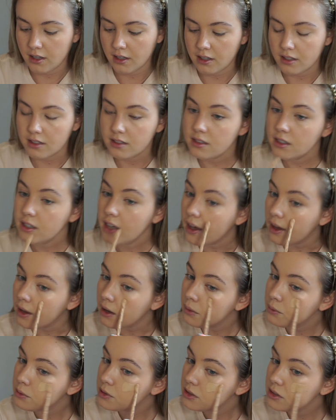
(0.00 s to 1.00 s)
So yeah,
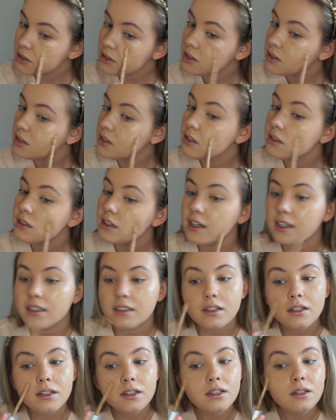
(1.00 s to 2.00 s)
I'm just gonna add a
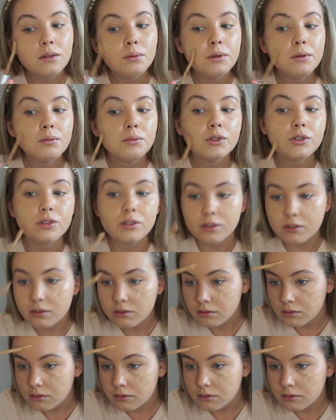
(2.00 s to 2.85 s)
little bit more